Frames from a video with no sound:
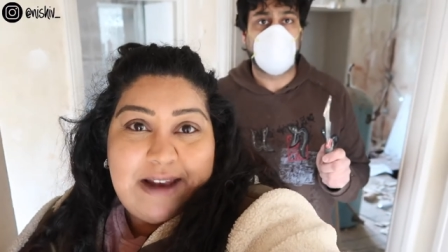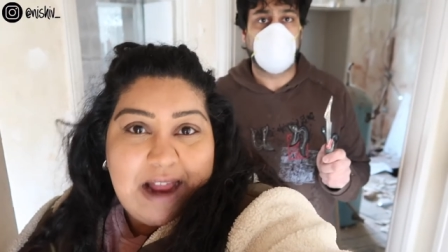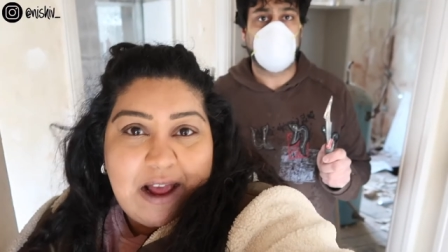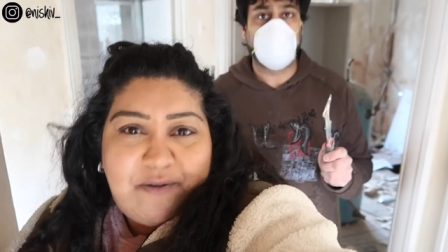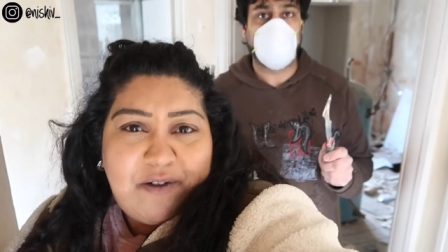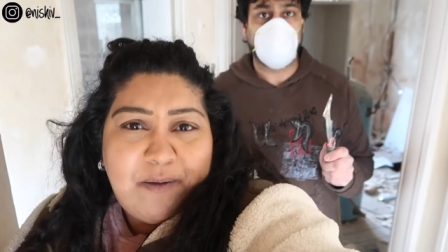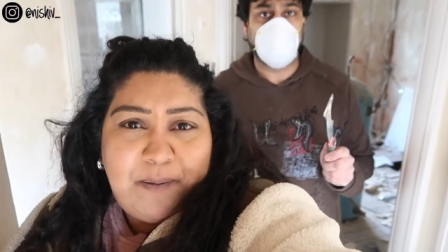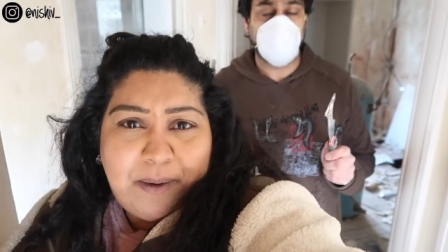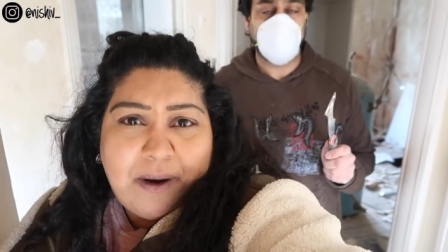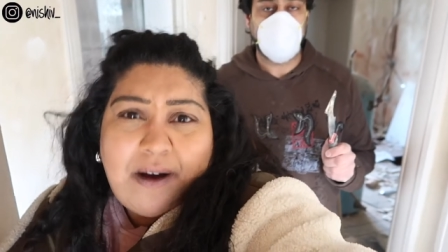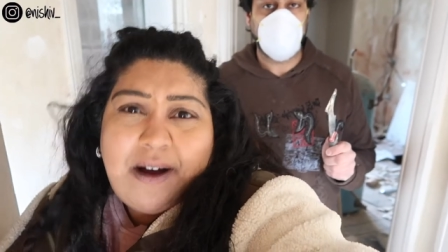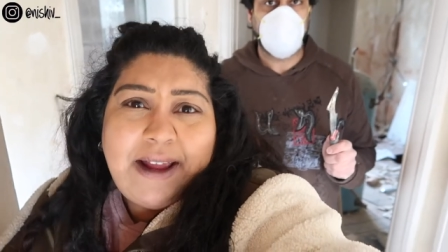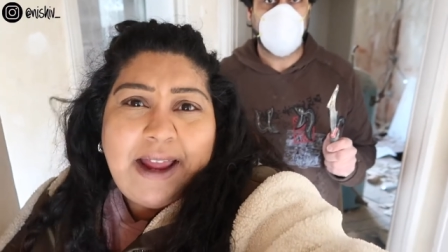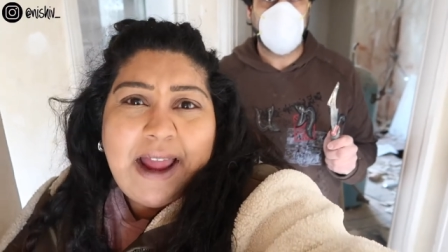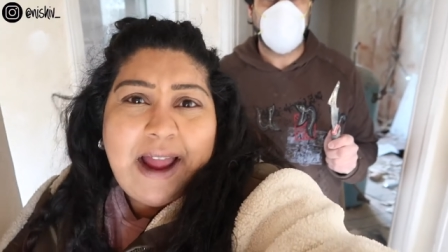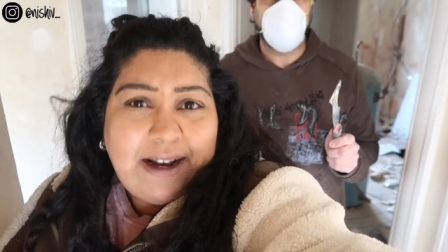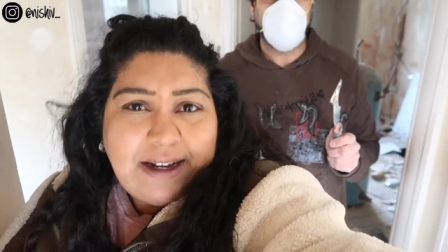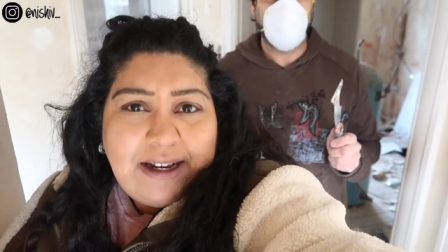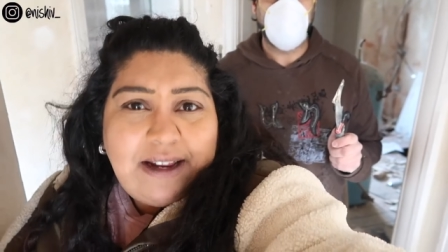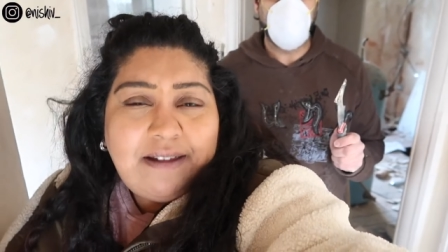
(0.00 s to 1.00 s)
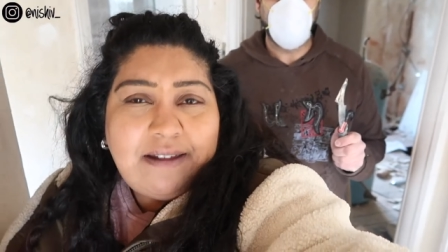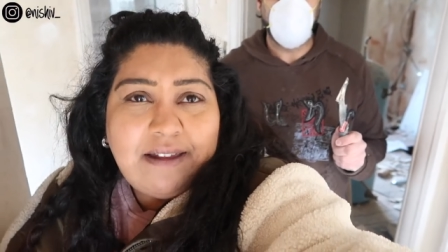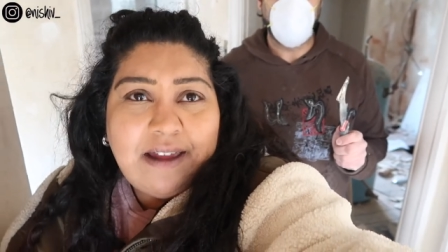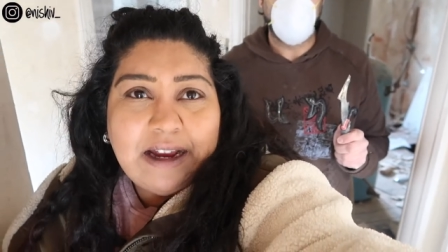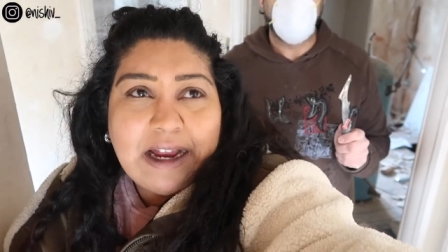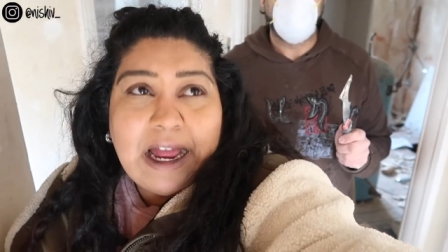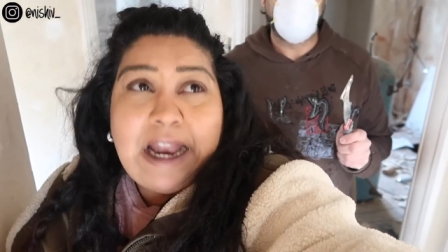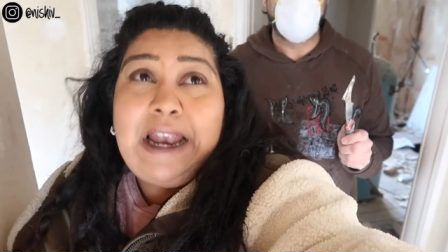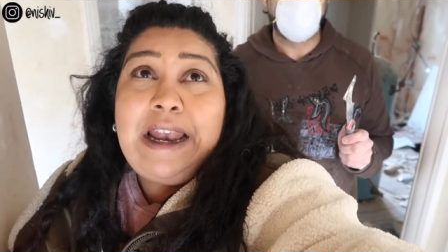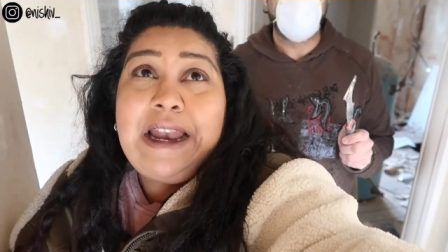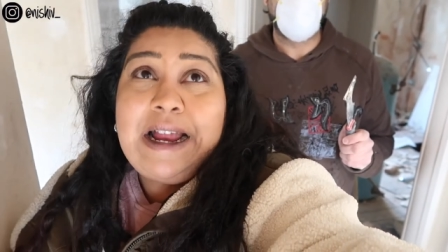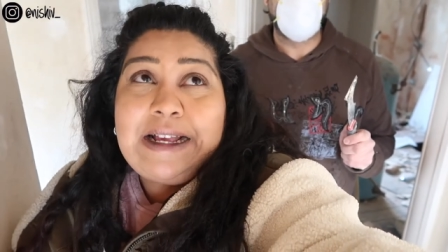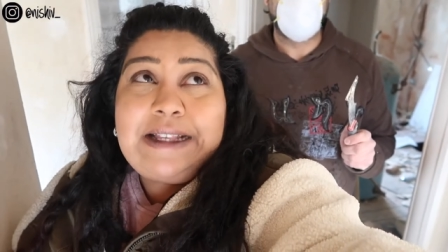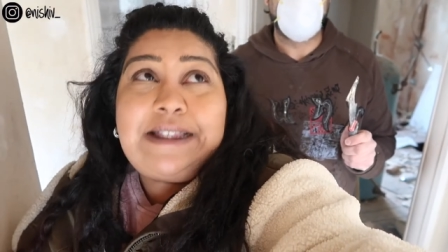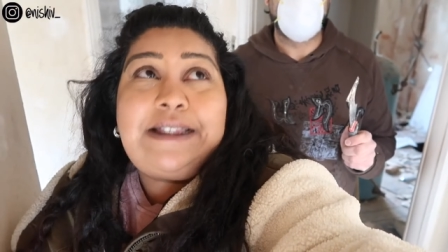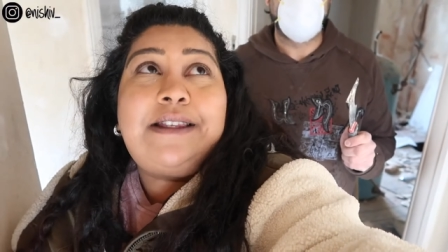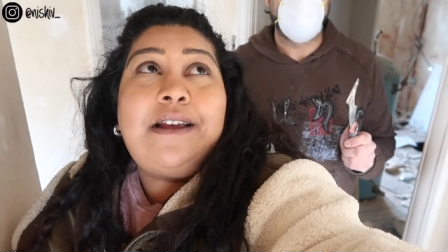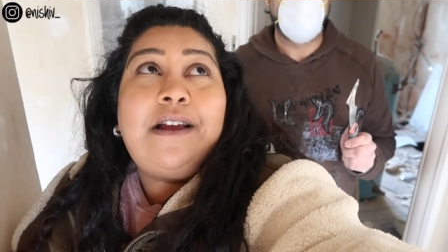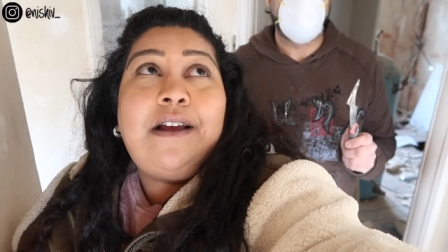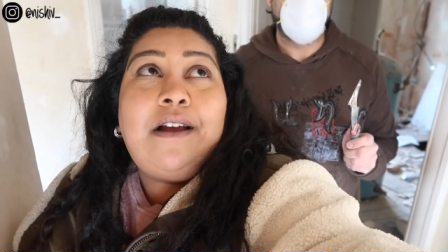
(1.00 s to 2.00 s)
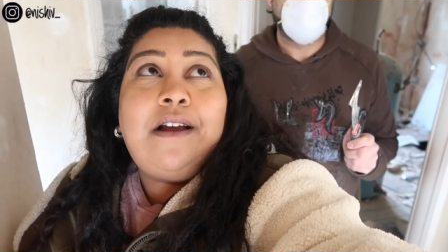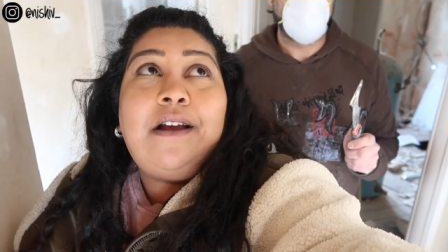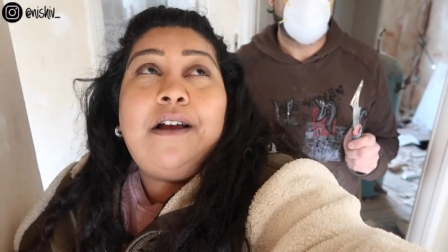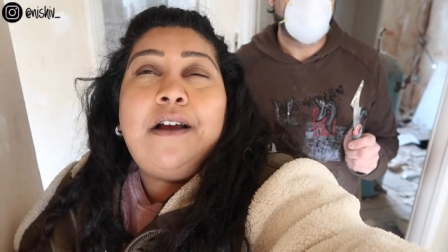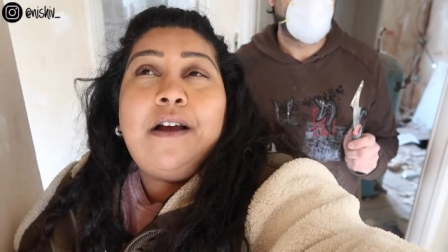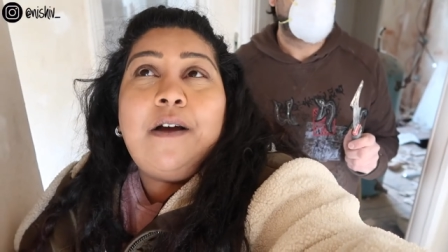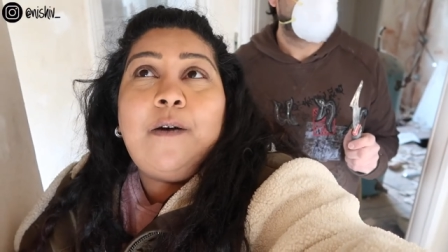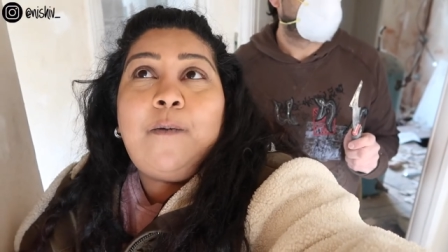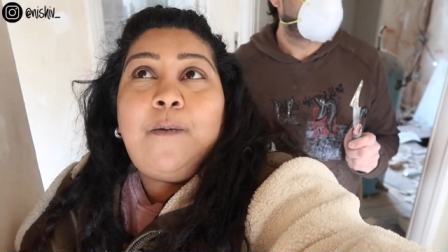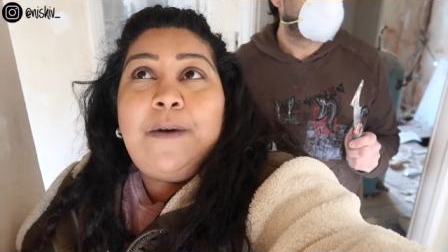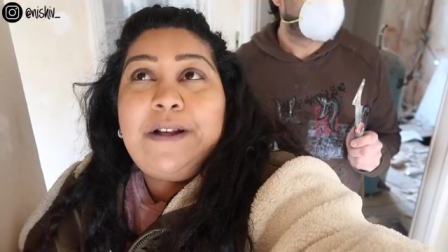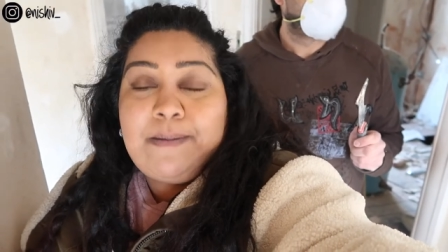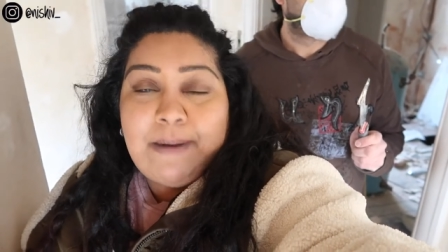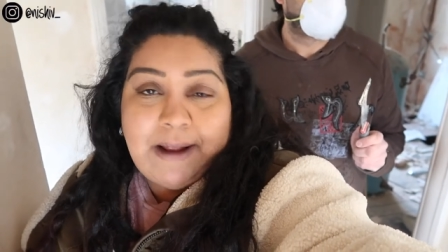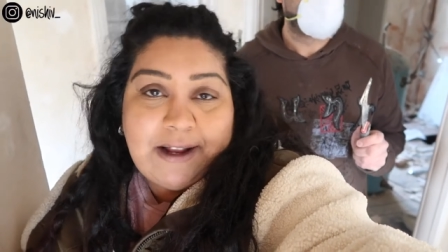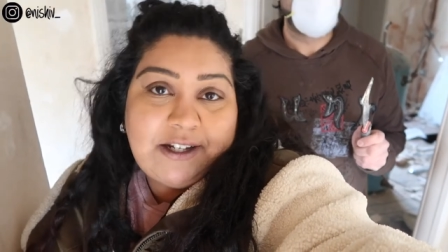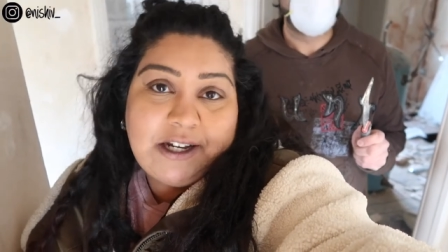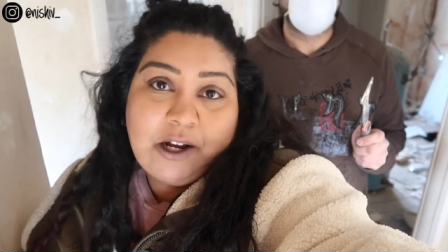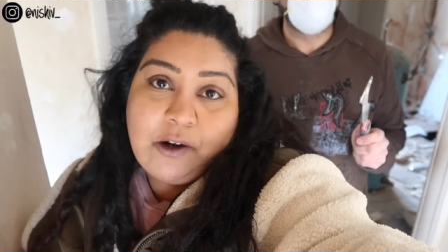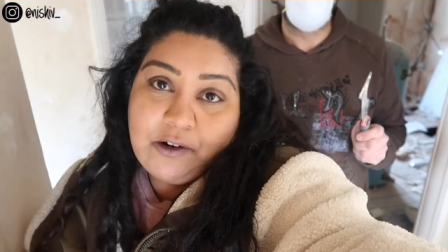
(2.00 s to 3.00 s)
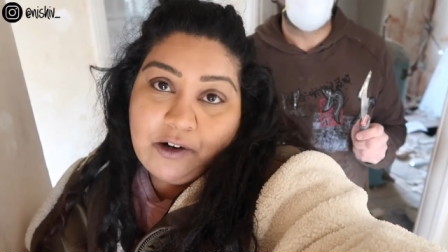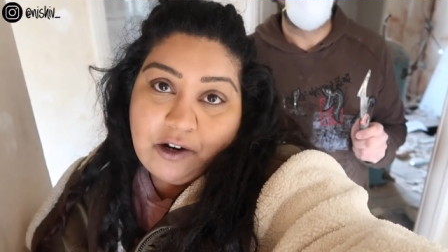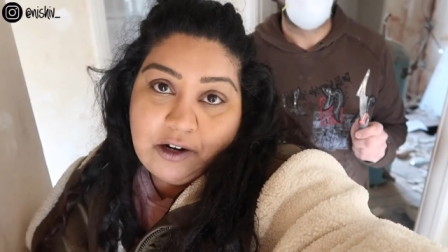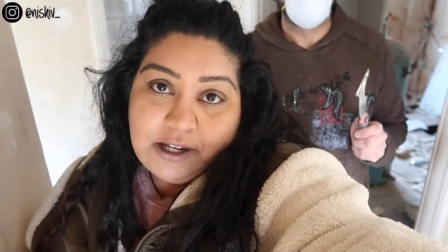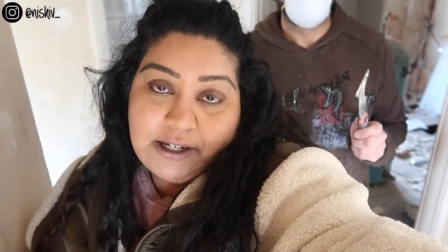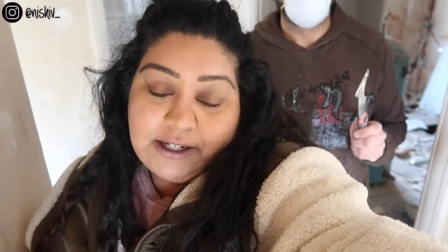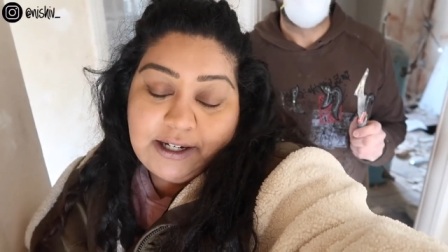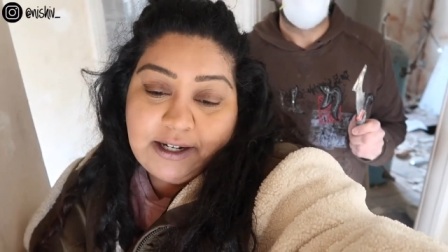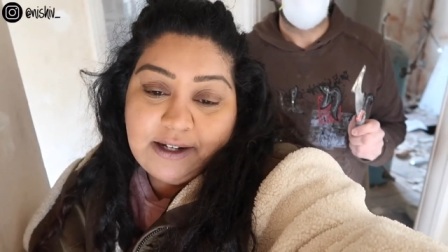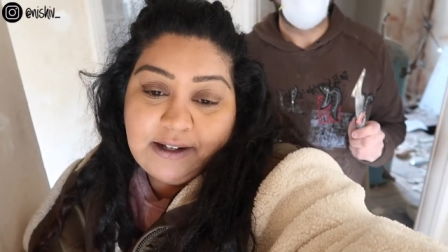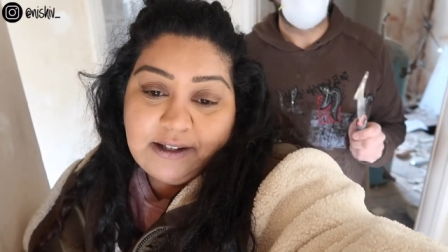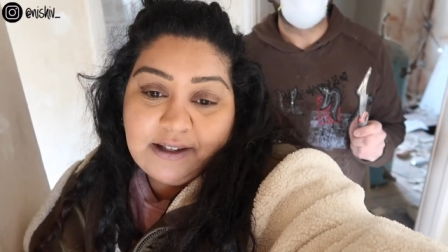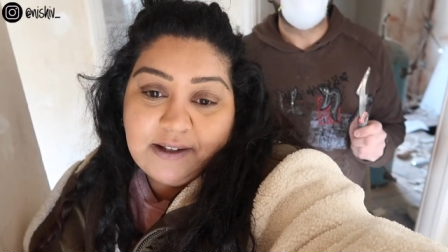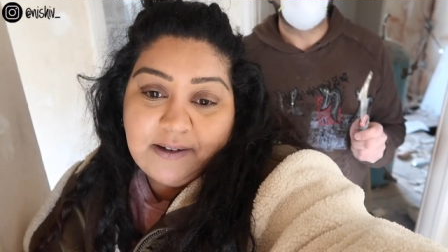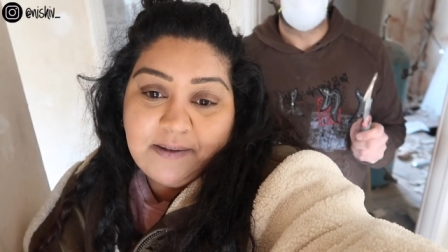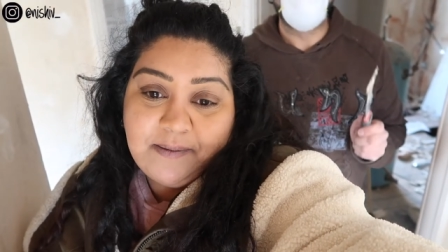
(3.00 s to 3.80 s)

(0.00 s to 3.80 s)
never buy anything unless yeah we splash out on holidays. No,